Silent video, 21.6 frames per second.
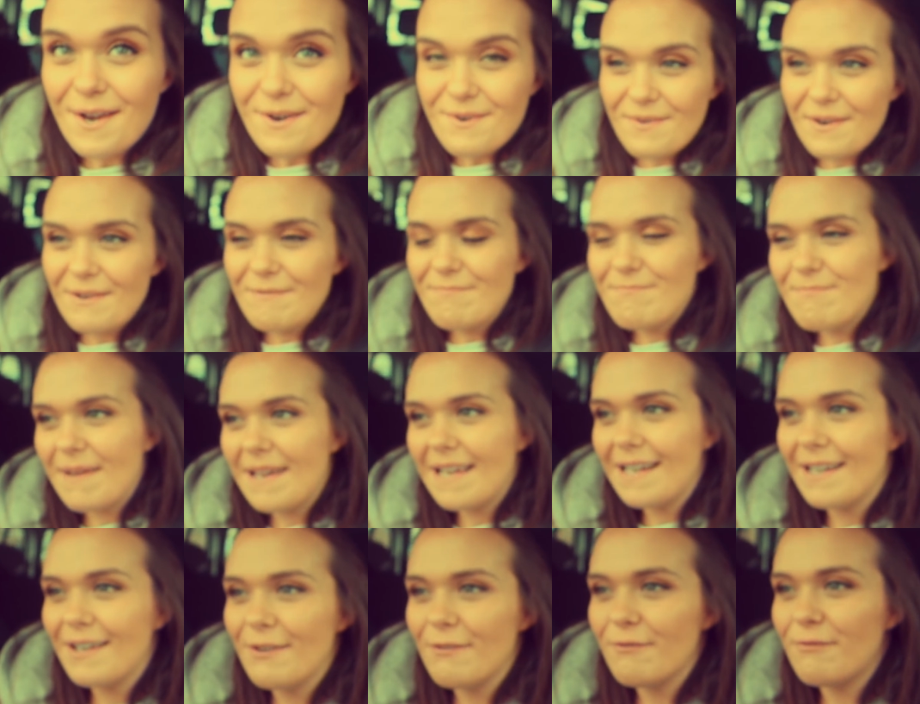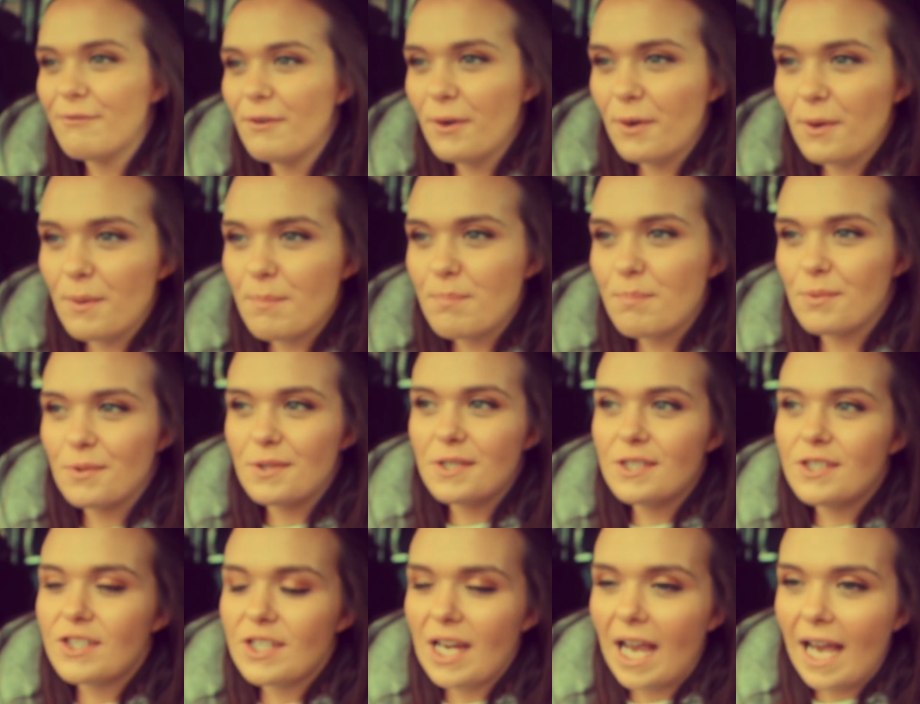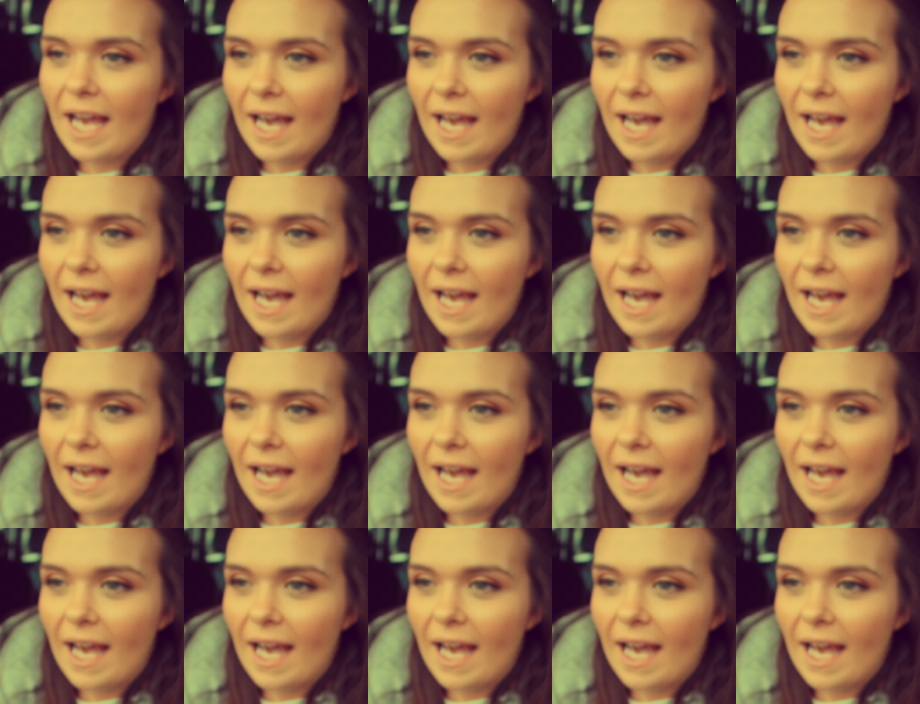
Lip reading: we've been for brunch